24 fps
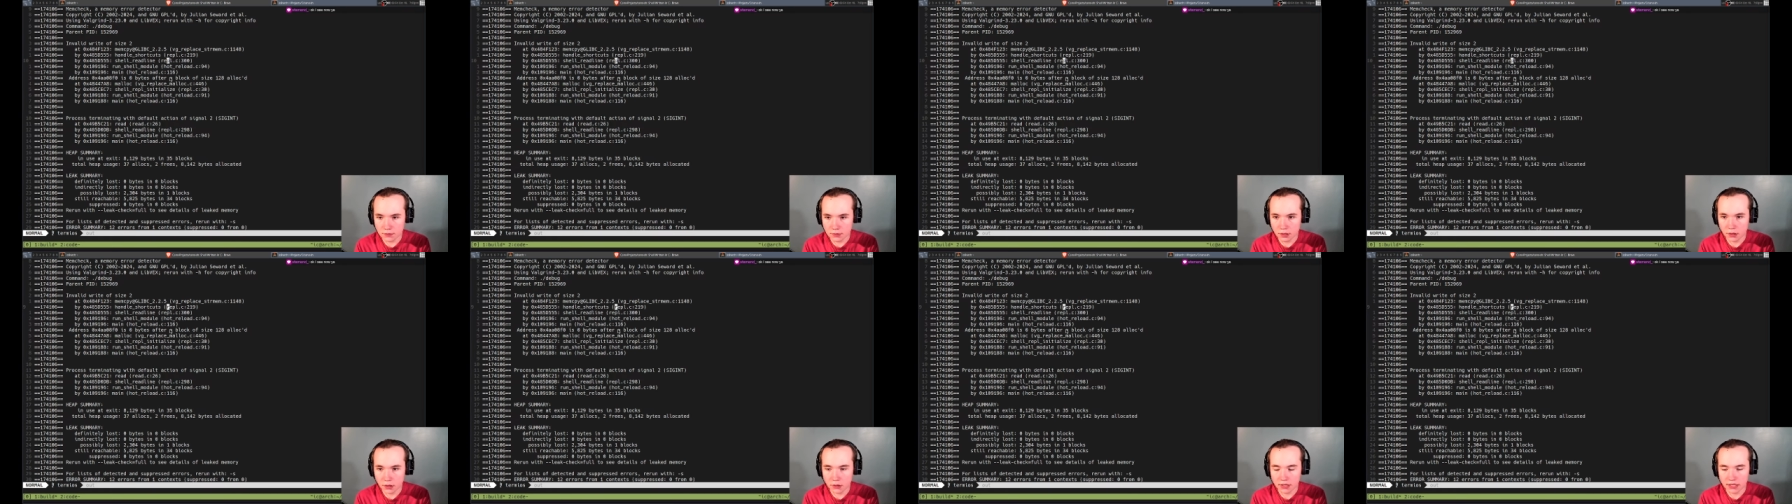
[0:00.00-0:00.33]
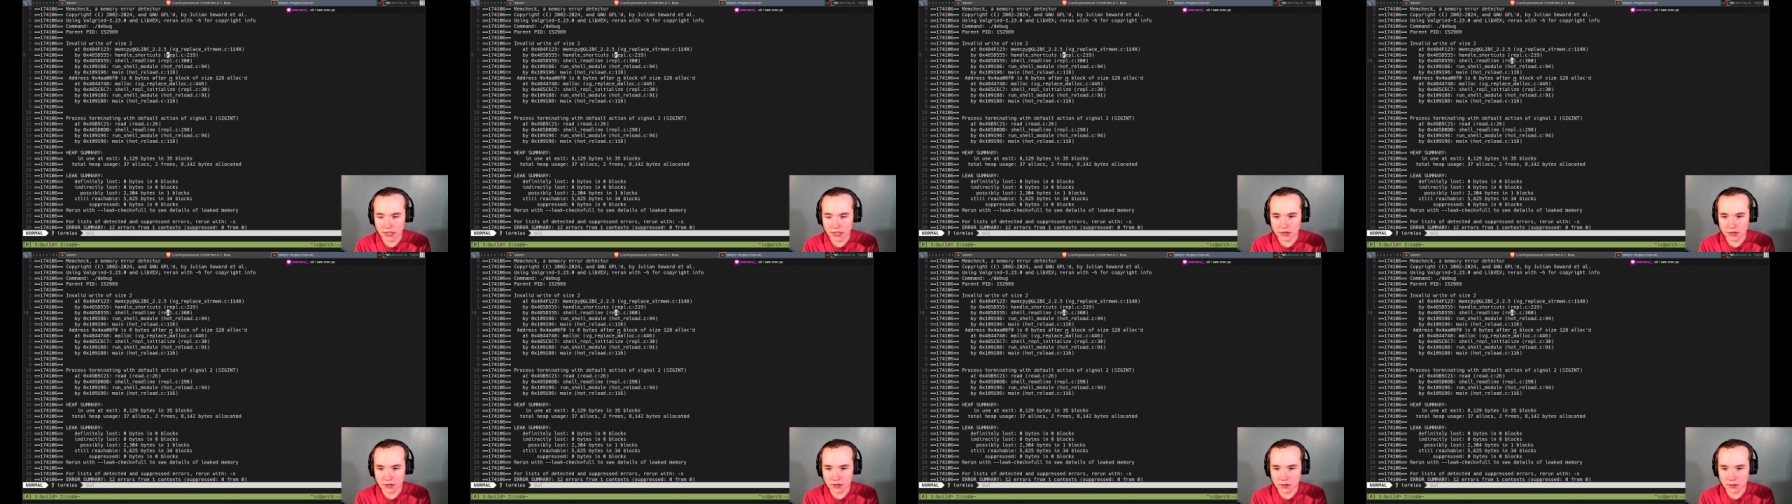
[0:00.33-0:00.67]
Oh,
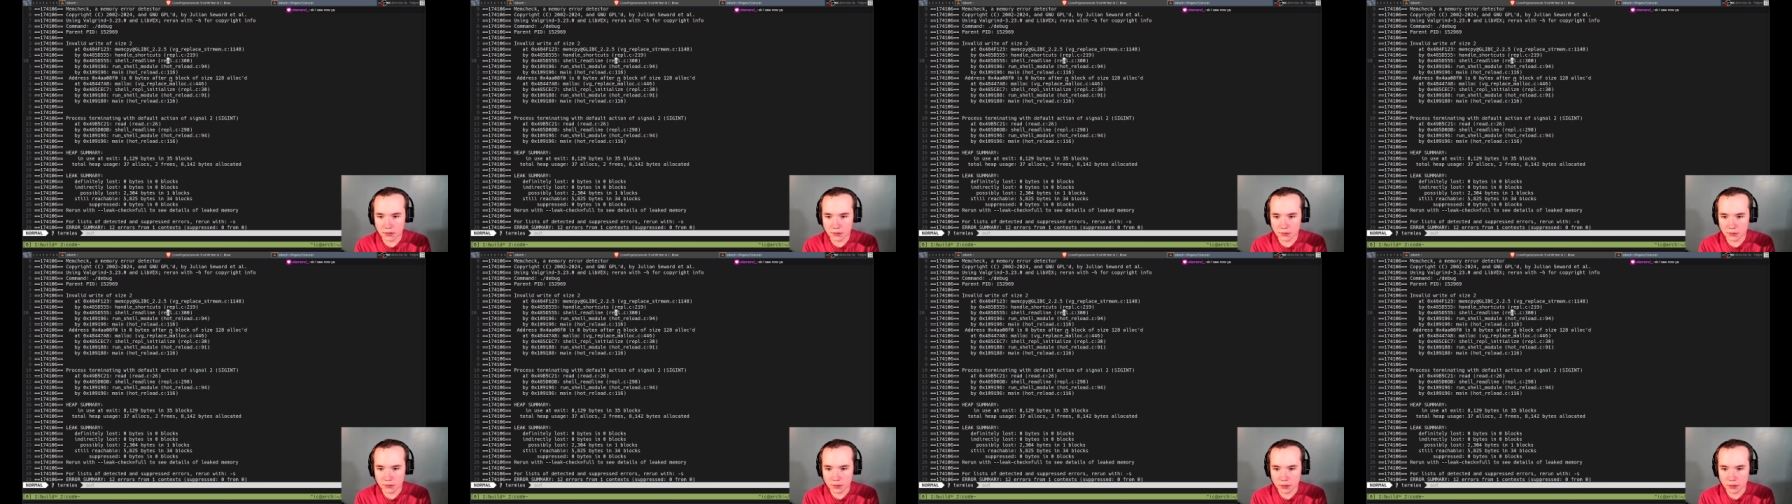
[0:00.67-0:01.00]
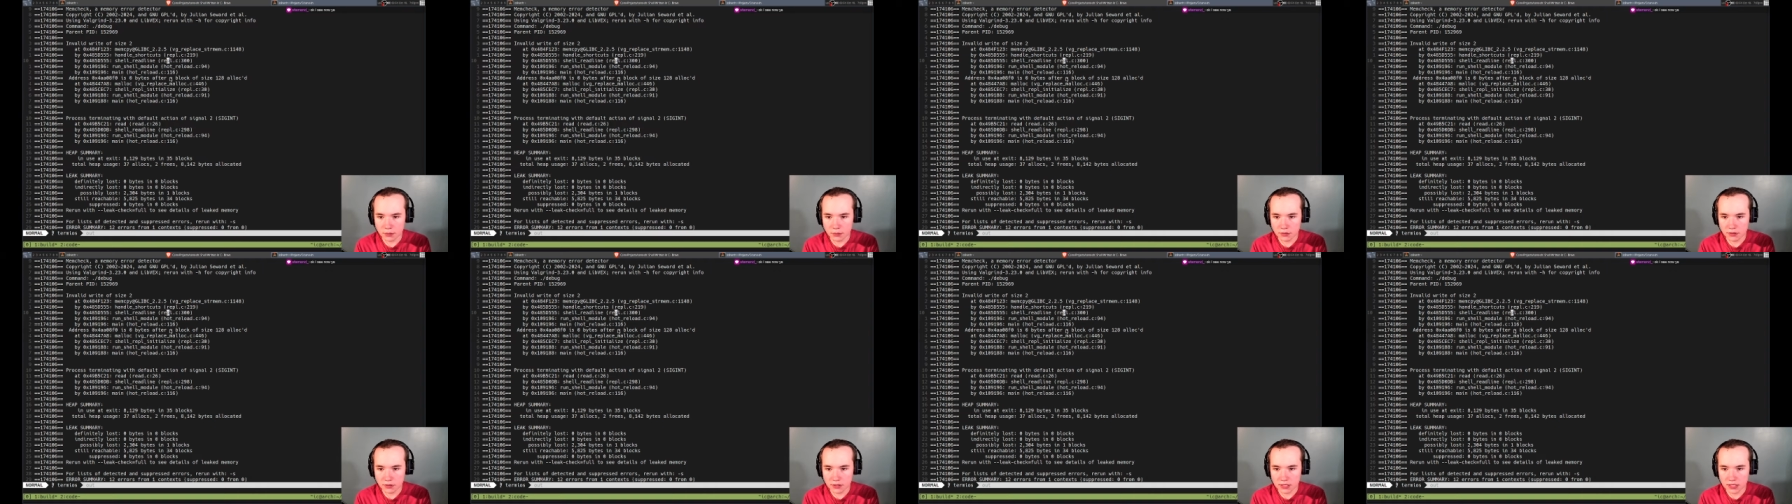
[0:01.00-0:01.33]
that's
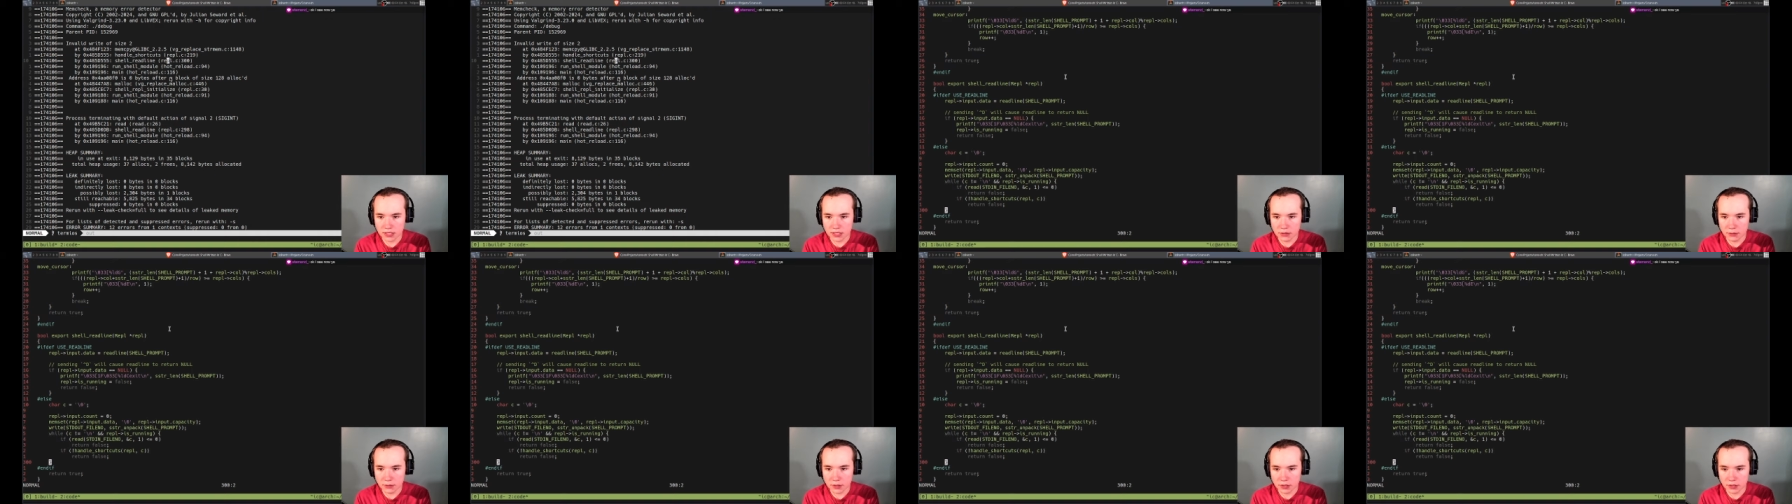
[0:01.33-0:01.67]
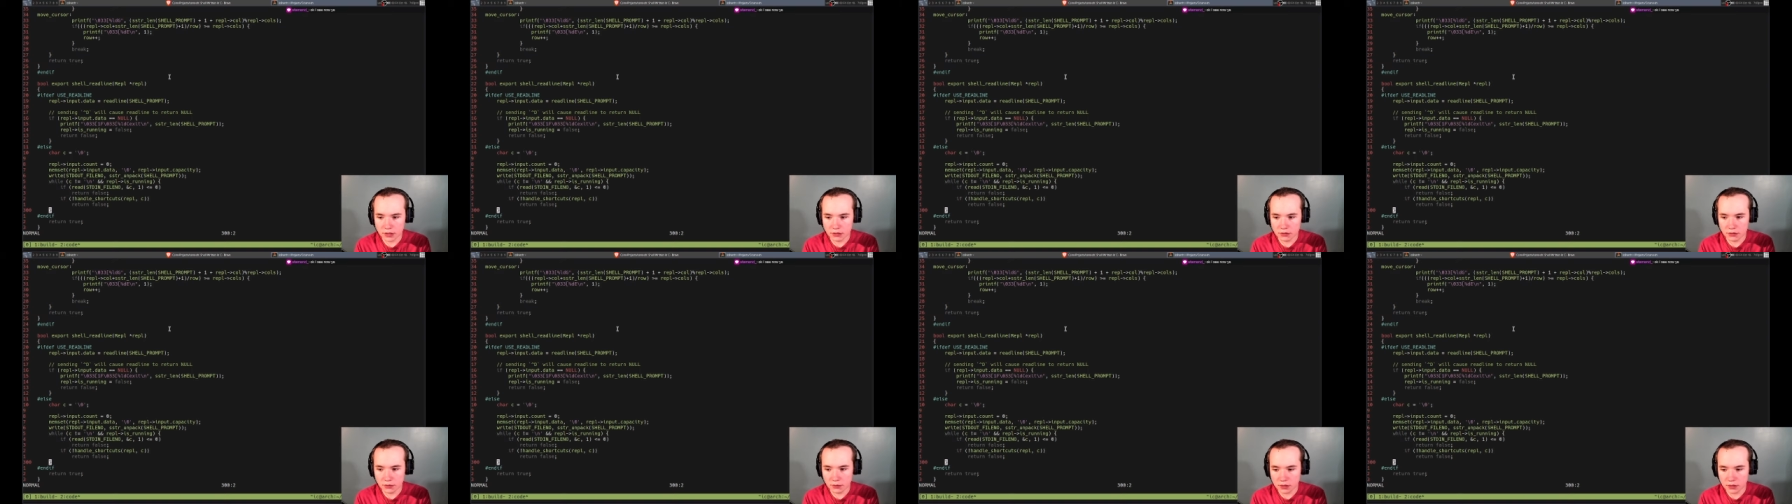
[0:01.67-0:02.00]
we'll see 300.
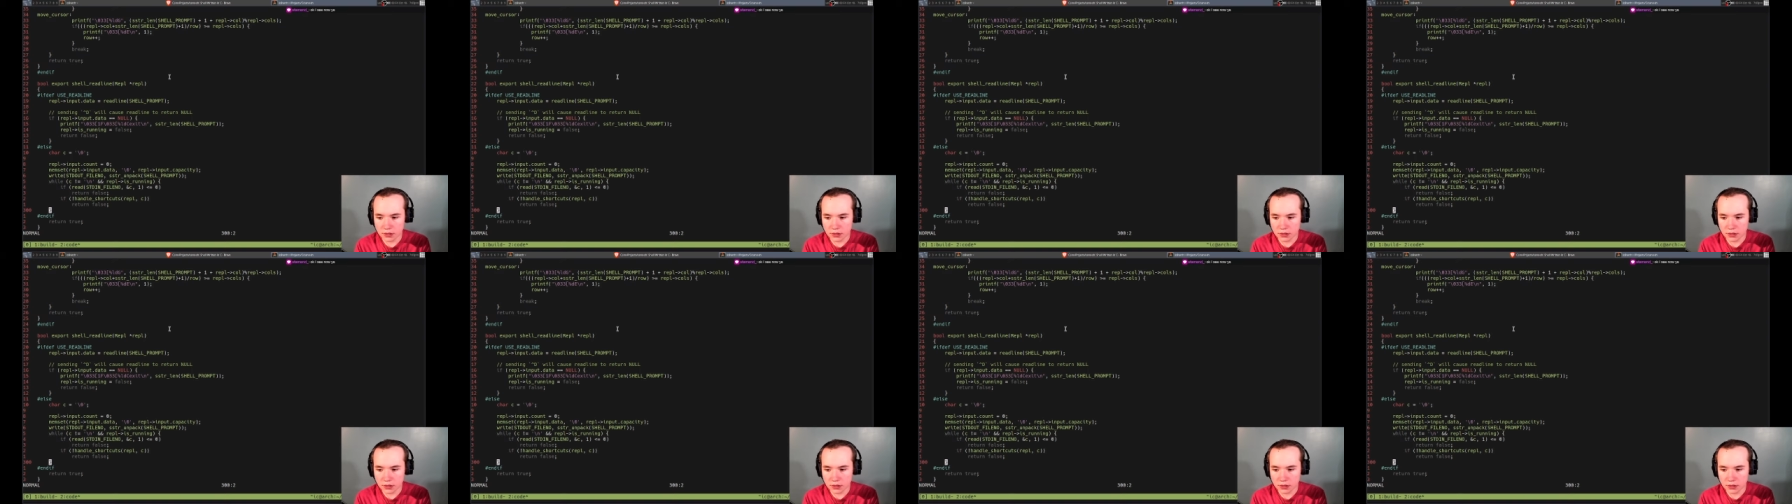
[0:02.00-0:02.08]
What?